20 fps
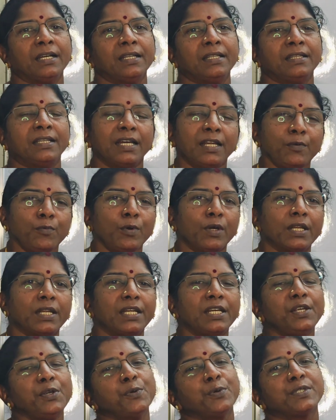Then
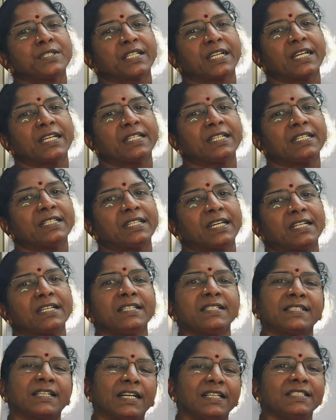only you say that there
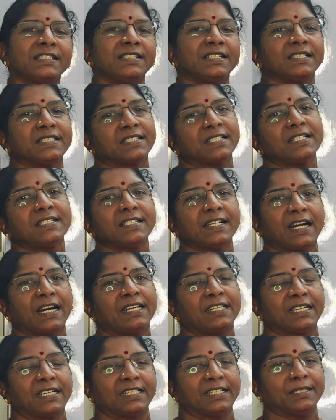is consensus
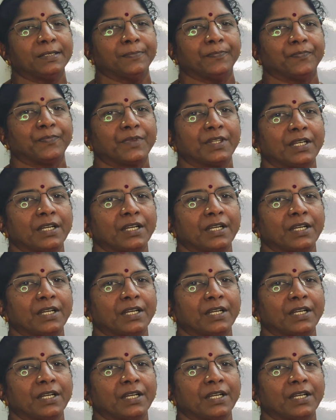ad idem.